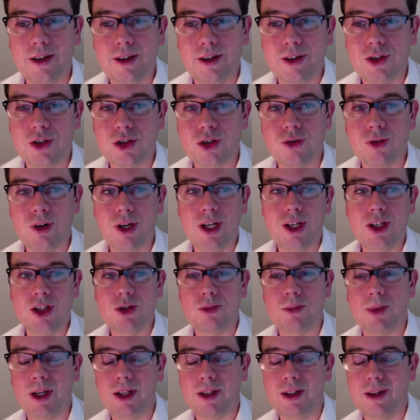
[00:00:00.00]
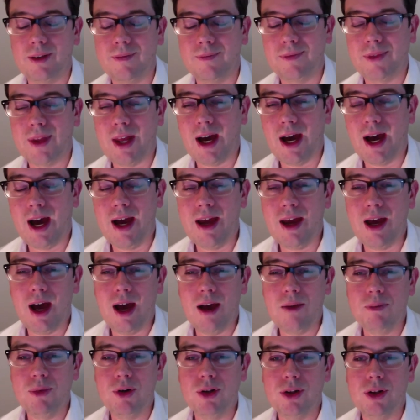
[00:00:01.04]
strange, but I,
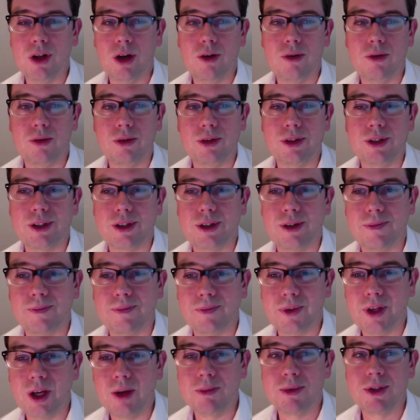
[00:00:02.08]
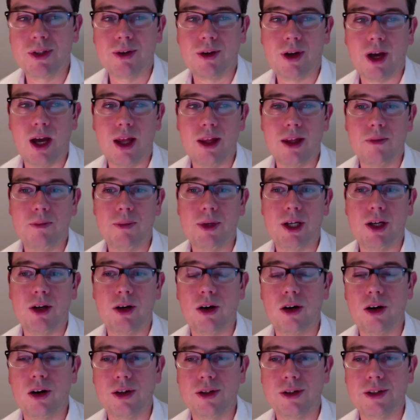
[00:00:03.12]
I put those tips together
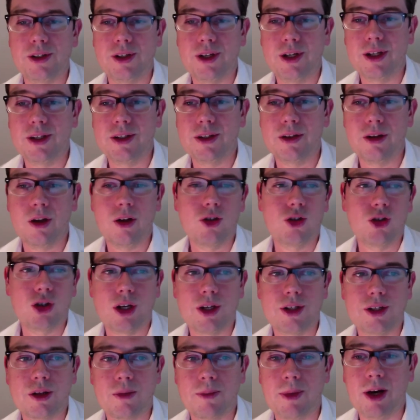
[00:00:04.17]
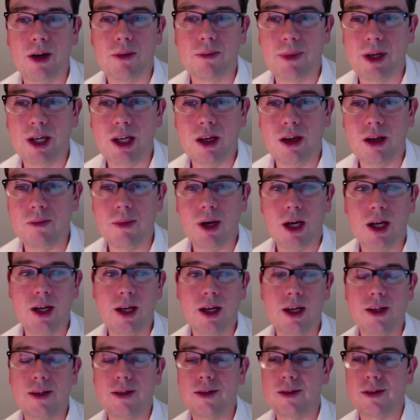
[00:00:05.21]
because it's not just about making money,
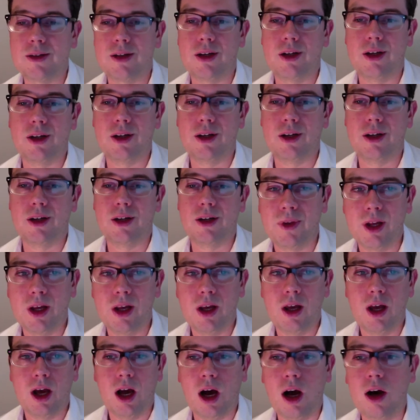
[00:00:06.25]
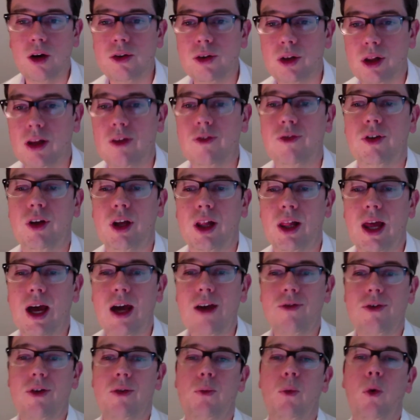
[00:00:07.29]
it's uh, how to live your
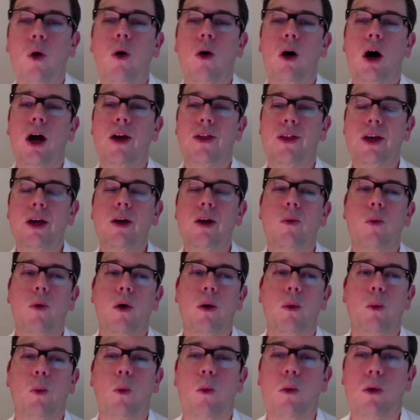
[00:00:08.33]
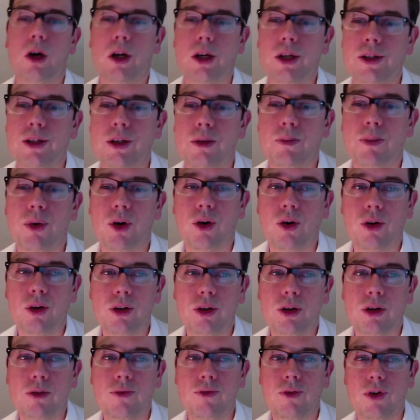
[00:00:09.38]
life, and I think what, what is
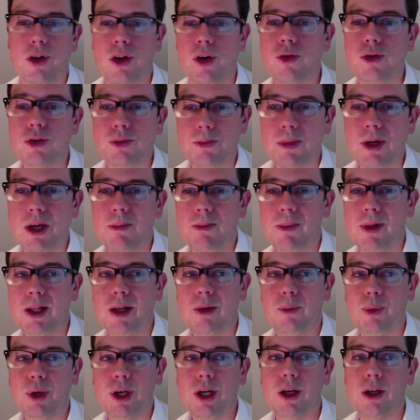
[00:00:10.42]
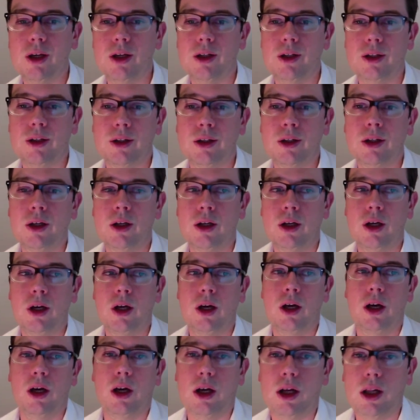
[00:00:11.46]
important for those people, and we can
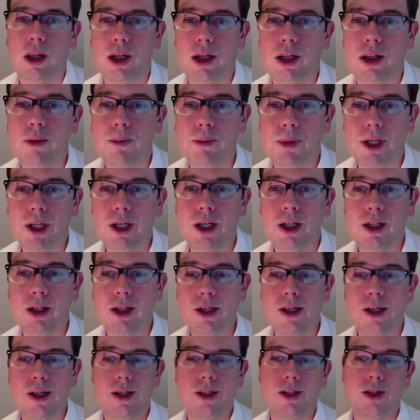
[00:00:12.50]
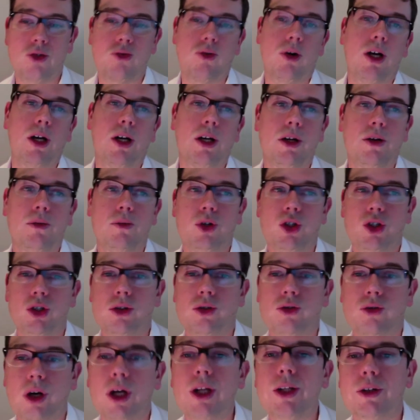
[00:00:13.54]
a little bit at least try, we should
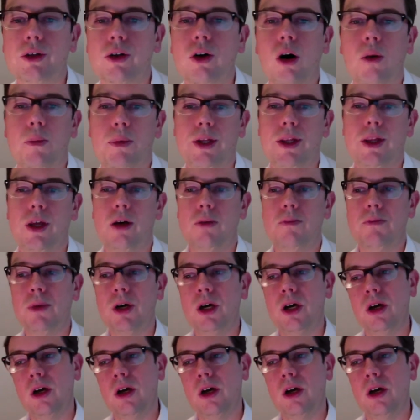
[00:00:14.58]
try to copy them,